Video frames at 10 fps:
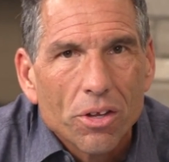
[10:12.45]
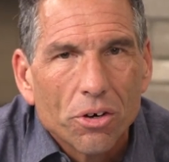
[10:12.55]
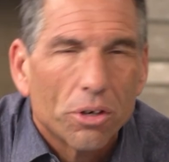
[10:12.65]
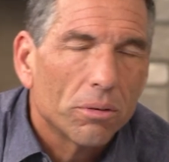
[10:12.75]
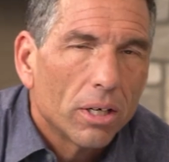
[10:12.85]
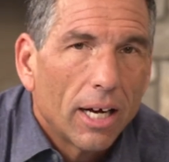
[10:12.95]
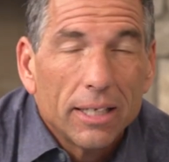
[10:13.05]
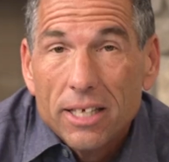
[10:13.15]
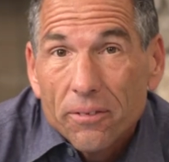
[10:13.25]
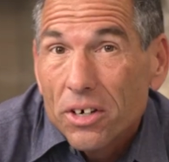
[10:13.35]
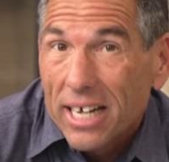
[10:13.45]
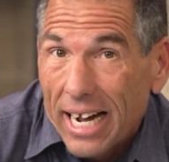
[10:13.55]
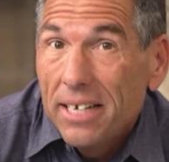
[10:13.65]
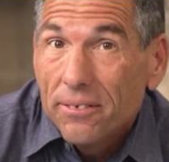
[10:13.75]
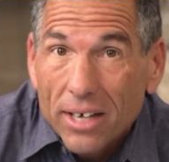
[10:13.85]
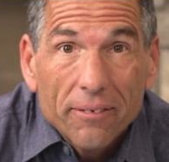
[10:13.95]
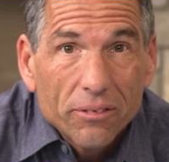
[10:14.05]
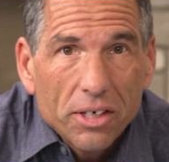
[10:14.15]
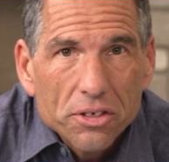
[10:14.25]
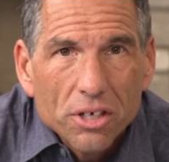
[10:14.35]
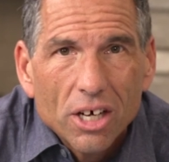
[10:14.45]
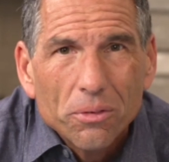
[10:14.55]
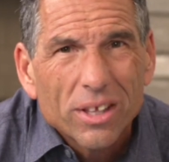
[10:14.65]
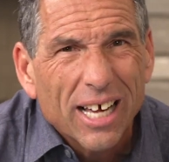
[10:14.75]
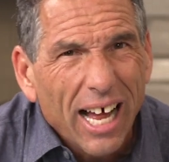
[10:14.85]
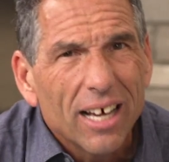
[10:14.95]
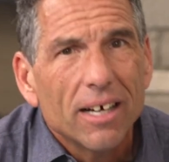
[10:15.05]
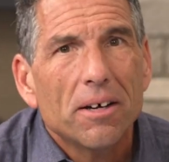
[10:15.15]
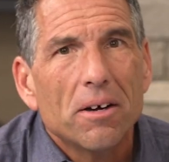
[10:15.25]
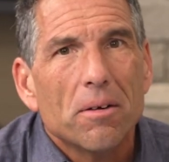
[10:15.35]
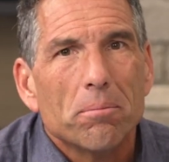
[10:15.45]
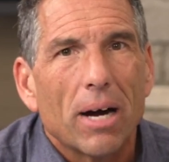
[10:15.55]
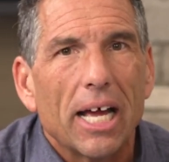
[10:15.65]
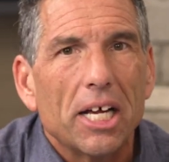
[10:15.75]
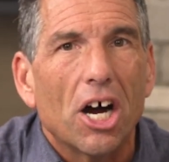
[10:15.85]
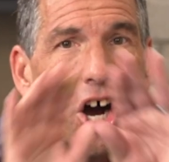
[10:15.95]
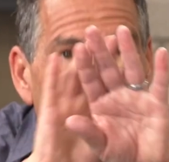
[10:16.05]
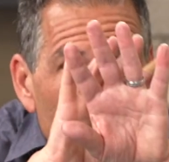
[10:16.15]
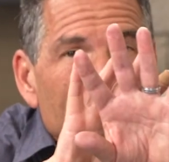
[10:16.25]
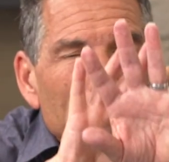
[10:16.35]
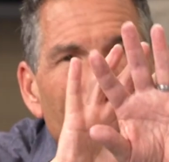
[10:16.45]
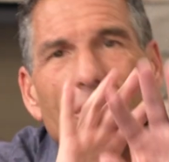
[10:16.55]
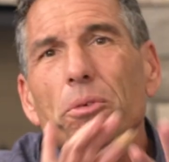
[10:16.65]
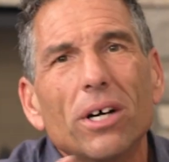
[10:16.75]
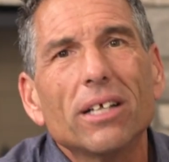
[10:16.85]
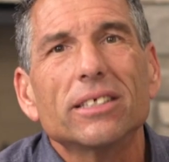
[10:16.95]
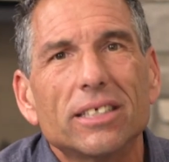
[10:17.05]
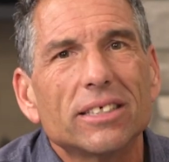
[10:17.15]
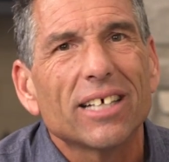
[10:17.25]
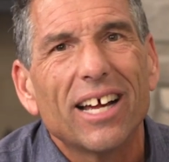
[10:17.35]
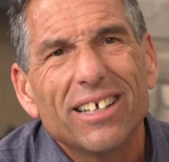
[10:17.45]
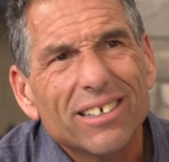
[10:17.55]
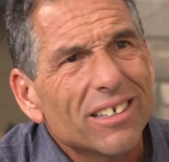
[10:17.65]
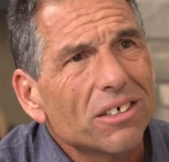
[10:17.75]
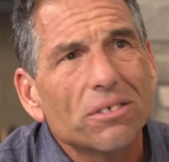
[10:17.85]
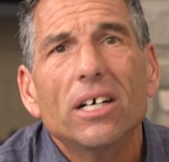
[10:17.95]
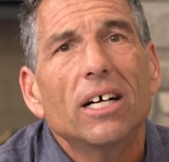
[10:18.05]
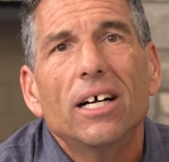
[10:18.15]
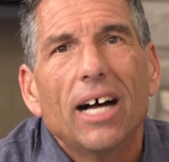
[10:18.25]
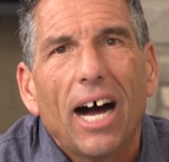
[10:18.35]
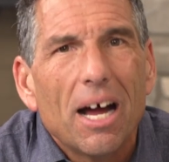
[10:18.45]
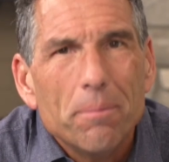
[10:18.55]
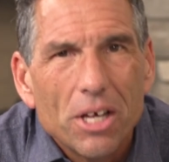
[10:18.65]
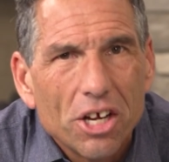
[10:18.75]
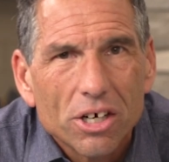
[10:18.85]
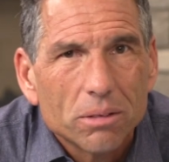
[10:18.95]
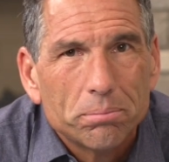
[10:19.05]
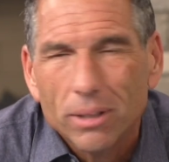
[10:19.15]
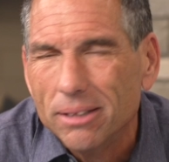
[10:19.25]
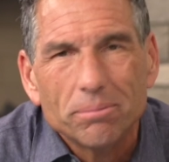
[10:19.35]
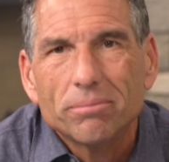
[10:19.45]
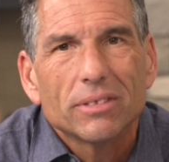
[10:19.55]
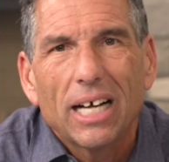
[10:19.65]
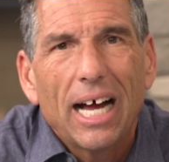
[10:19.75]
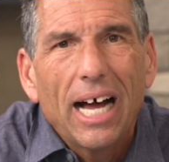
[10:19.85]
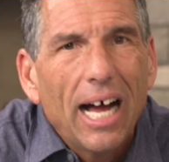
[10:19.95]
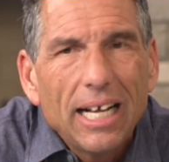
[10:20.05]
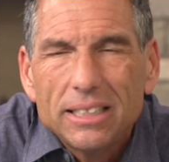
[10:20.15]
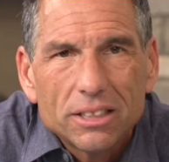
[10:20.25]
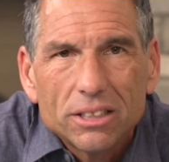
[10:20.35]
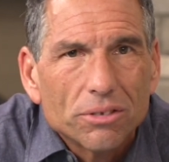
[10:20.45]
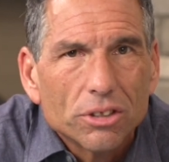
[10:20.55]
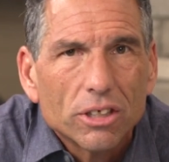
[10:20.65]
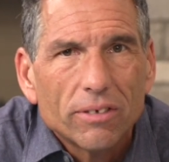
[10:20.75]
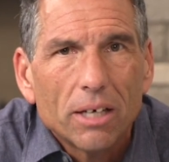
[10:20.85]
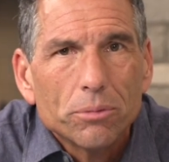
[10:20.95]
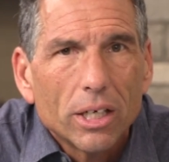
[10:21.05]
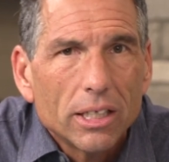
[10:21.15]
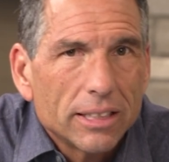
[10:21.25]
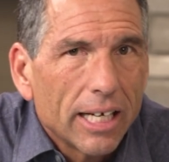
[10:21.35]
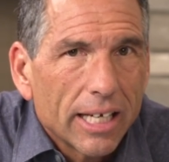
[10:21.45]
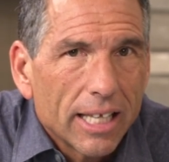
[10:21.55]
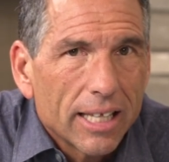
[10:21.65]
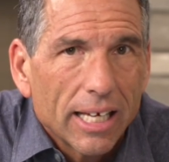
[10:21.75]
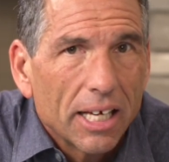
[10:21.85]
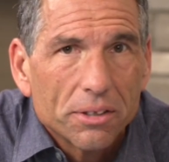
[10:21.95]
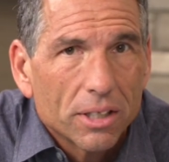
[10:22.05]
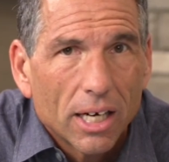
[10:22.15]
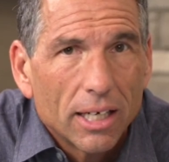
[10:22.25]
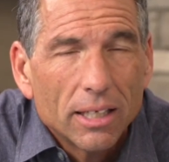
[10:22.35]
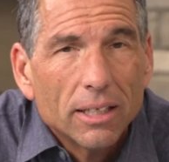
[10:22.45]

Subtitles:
or a different kind of conference with kind of my arms up, if you will, and just saying, you know, I'm here, but I just don't know if I'm ready to take anything in or not.